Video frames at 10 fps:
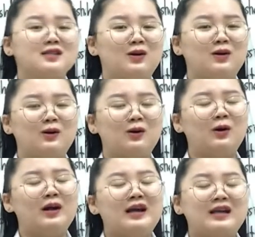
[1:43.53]

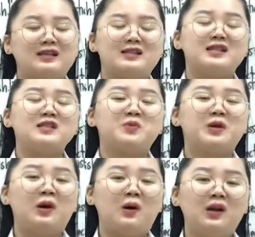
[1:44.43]
So this is we
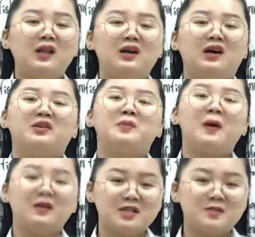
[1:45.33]
call
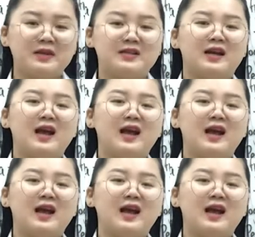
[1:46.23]
reported speech.